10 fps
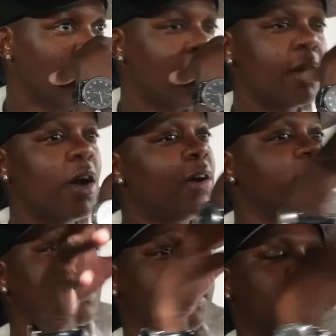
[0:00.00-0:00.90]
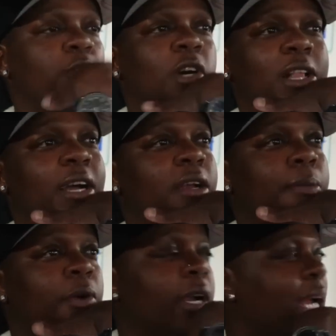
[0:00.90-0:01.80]
I don't know, it's just 2:00 in the
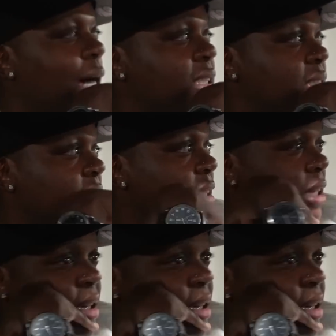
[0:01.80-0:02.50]
morning. I was just